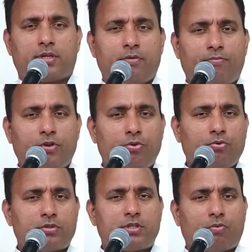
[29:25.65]
If we
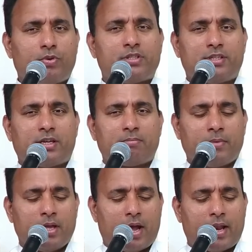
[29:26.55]
use the wisdom
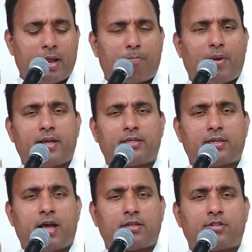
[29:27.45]
and apply it
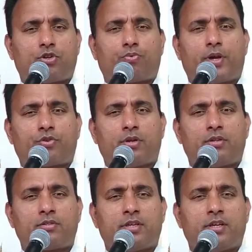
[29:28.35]
in our
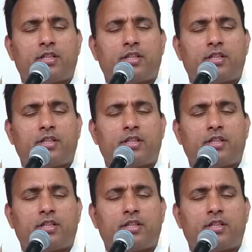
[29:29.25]
situations,